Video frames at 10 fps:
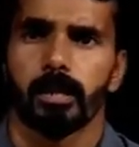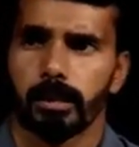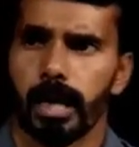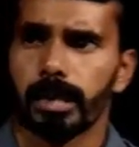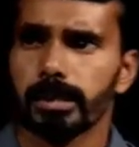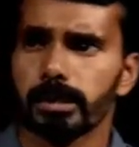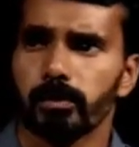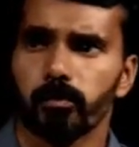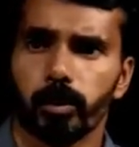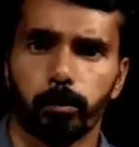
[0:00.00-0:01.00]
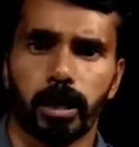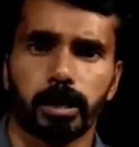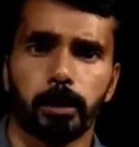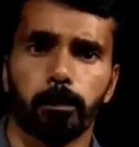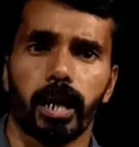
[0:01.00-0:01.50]
That is, we
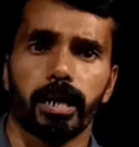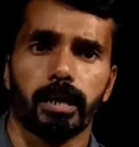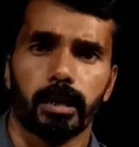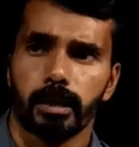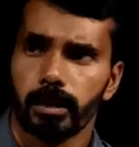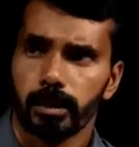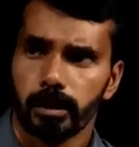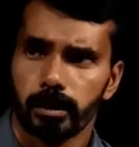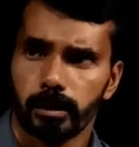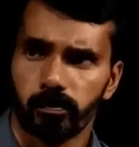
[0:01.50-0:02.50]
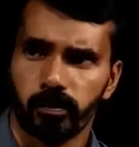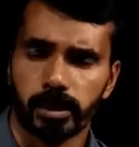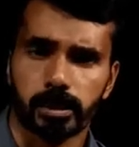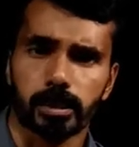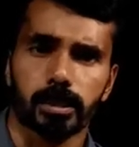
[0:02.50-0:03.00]
multiply the
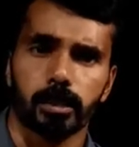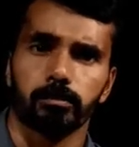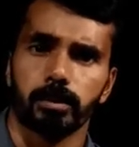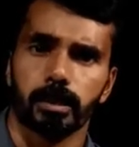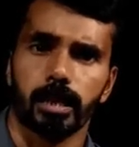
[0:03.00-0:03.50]
first term.